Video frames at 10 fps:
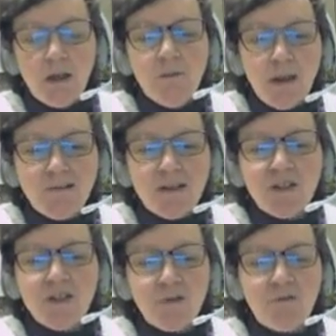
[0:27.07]

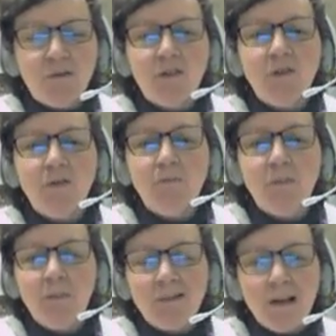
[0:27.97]
various different
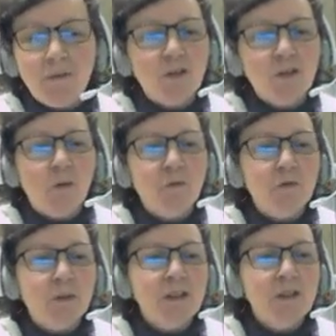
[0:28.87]
bibliographic
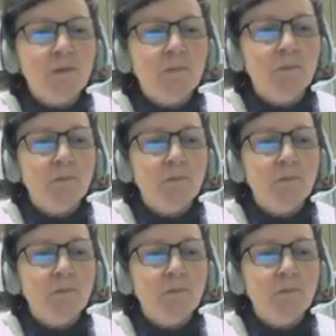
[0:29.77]
softwares.